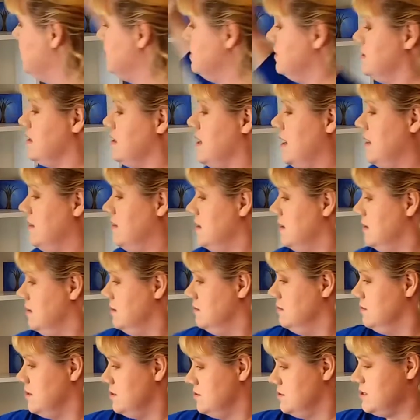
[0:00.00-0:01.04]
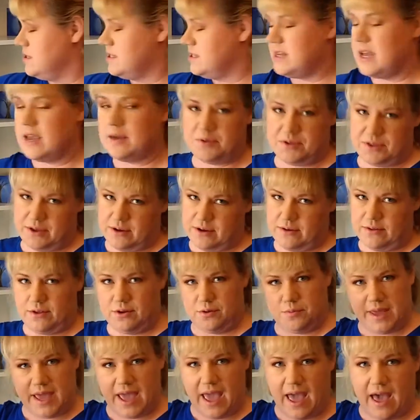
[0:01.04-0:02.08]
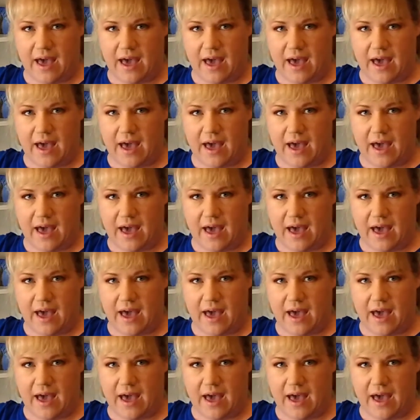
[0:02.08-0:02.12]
this side, and then there's a table there that'll be